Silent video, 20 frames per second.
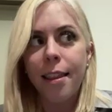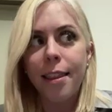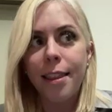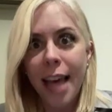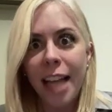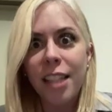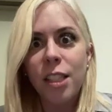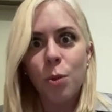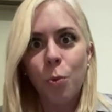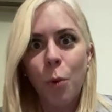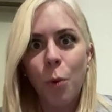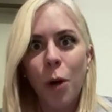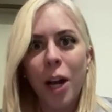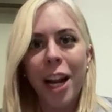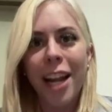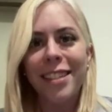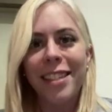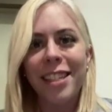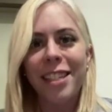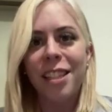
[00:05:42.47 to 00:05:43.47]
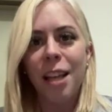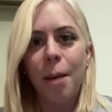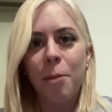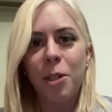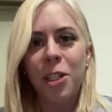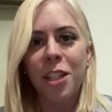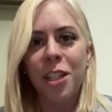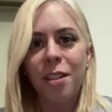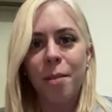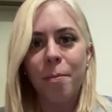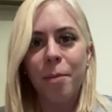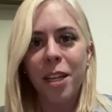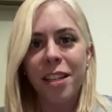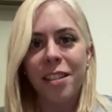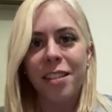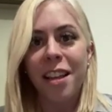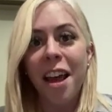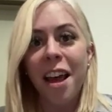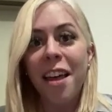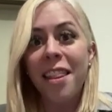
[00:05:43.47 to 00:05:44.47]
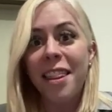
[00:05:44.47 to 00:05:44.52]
that's what anti-Semitism is.